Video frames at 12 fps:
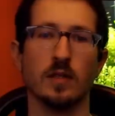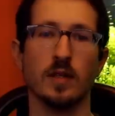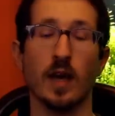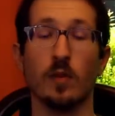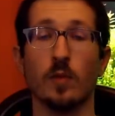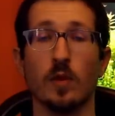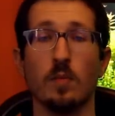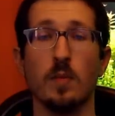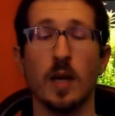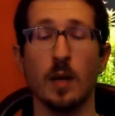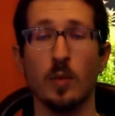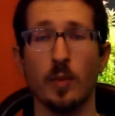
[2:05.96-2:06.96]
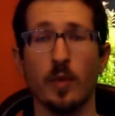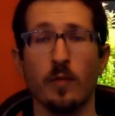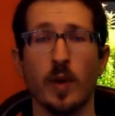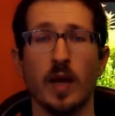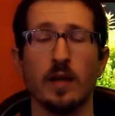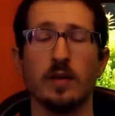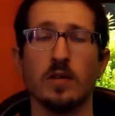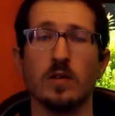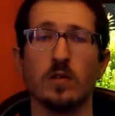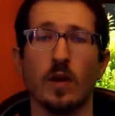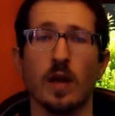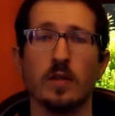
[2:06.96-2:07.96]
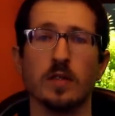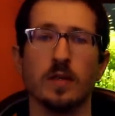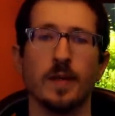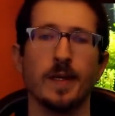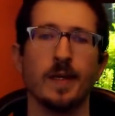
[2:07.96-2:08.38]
and death with a minimum of pain and distress,